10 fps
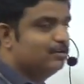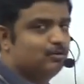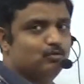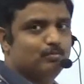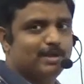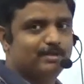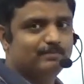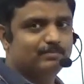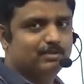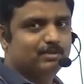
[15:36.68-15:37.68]
2 pi.
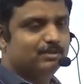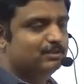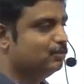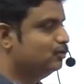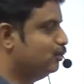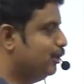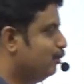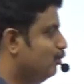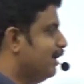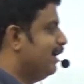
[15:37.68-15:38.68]
So
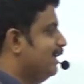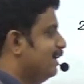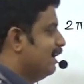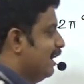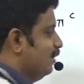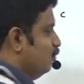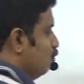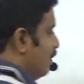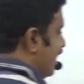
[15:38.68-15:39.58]
0 radian and 2 pi